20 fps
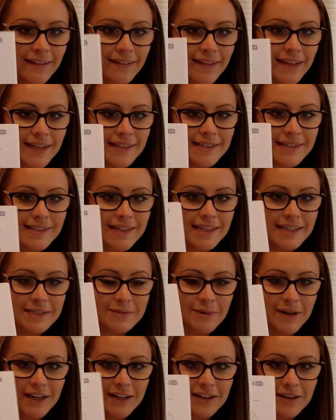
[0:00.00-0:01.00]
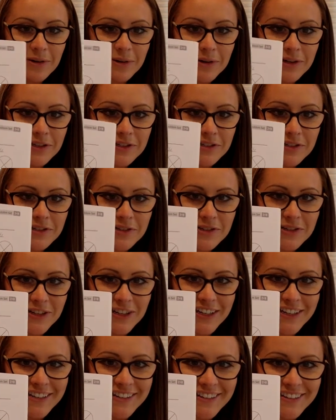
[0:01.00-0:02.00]
This is what yours
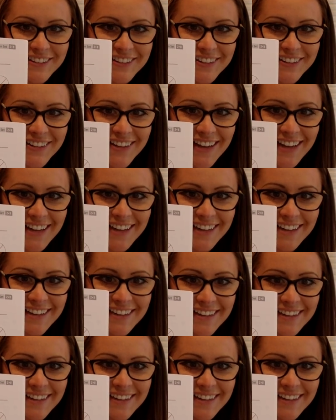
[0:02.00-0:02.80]
should look like.